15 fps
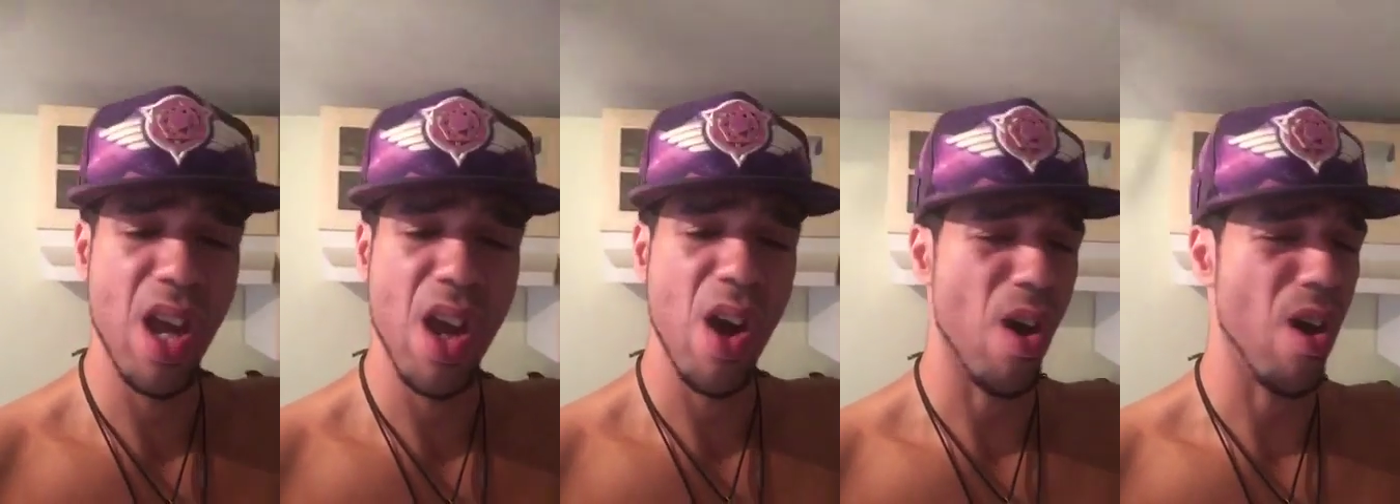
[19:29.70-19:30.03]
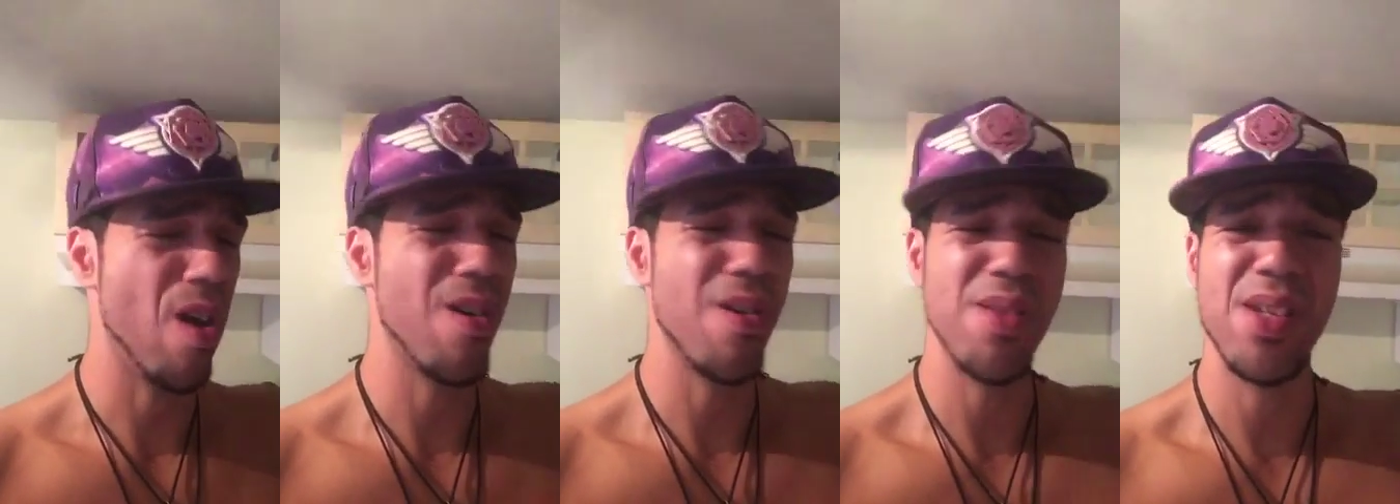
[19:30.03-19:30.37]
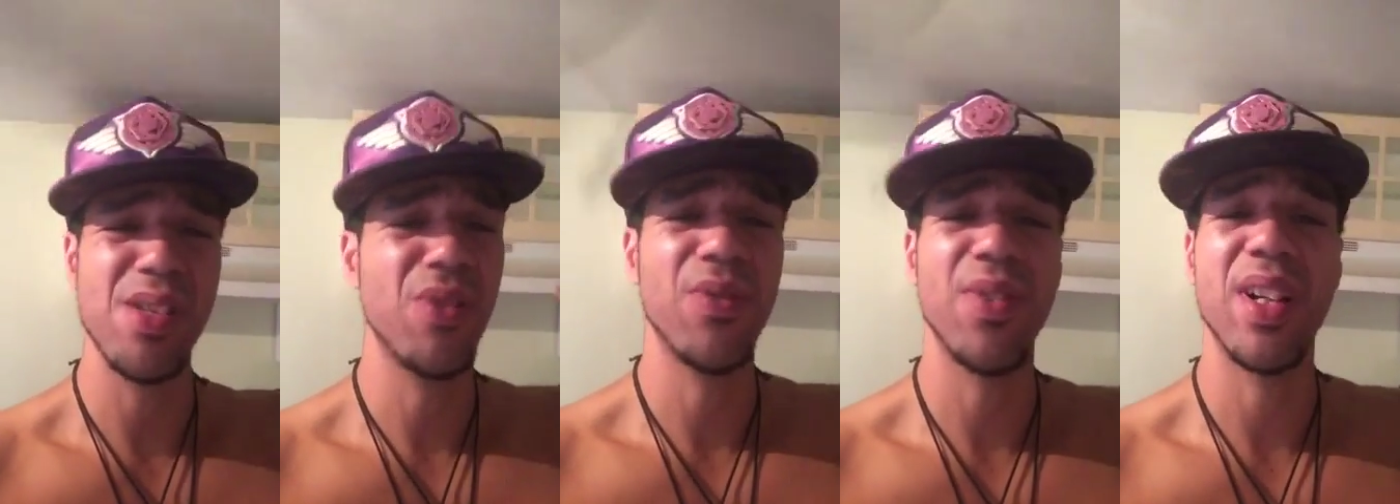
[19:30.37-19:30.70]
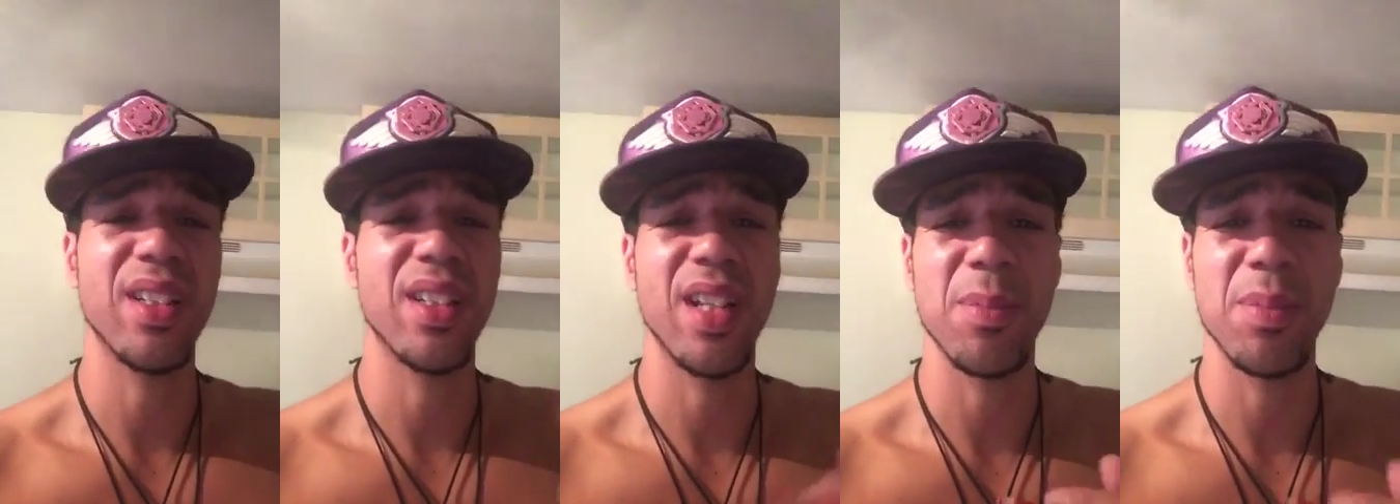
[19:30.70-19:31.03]
all these
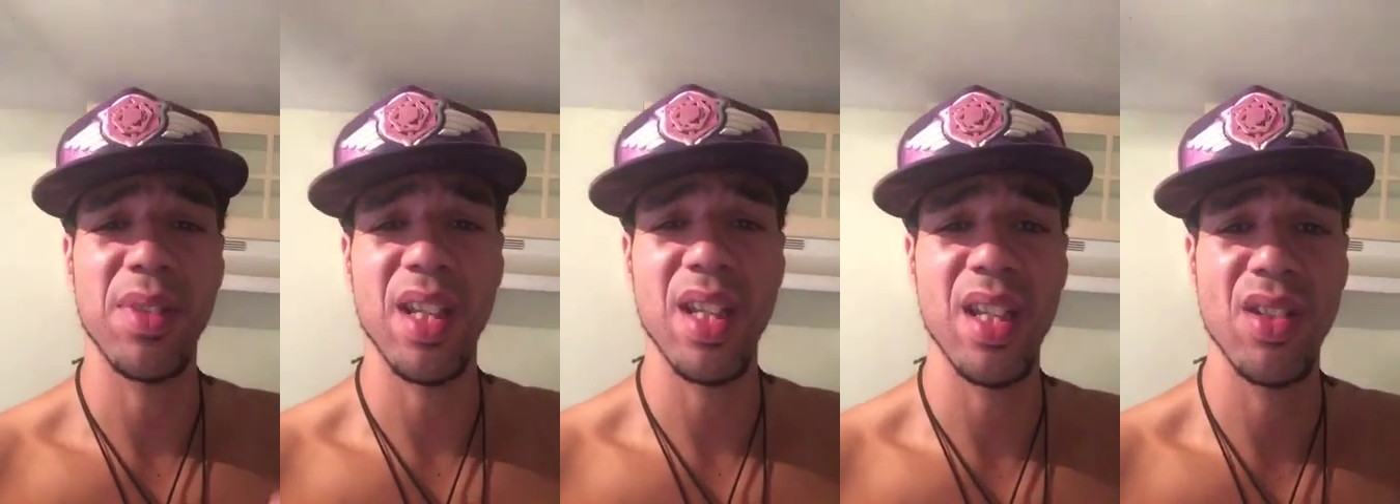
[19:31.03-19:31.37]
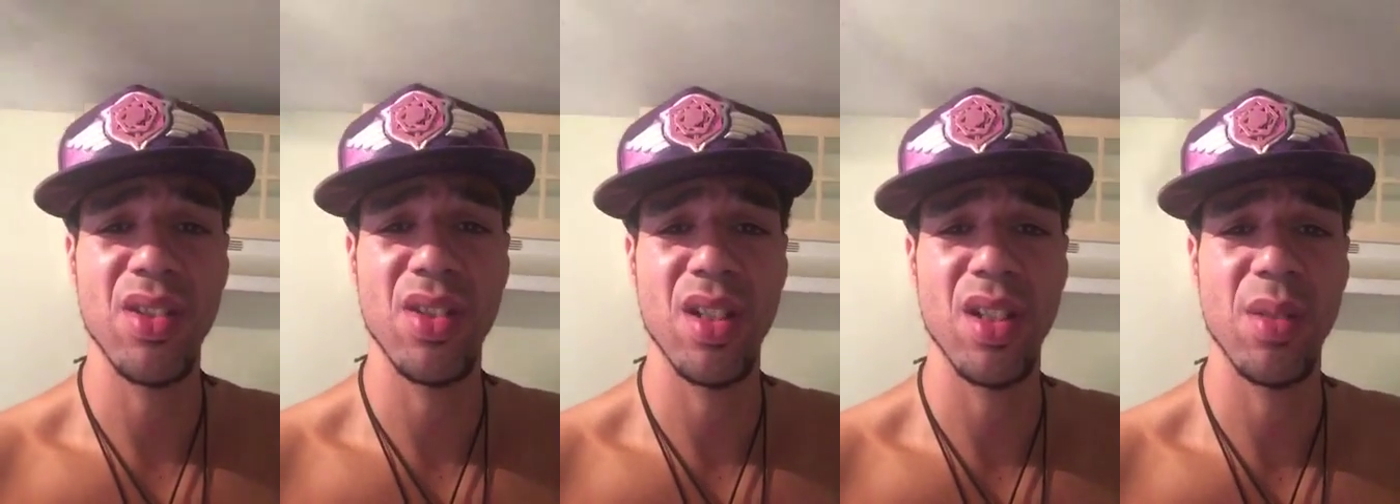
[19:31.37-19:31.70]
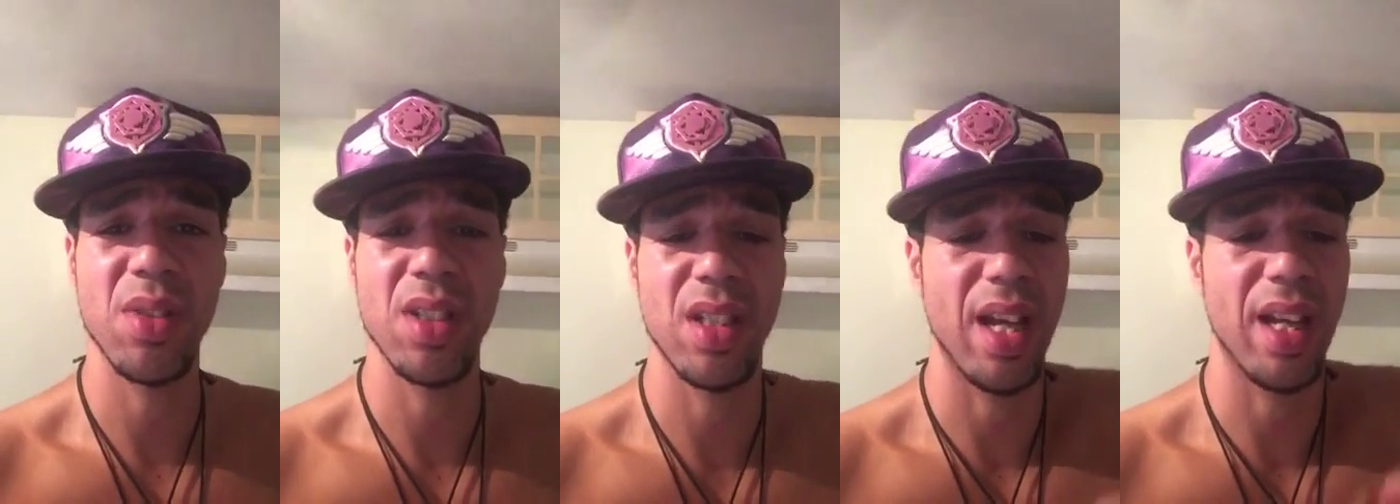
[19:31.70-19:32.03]
fucked up things, you know what I'm saying?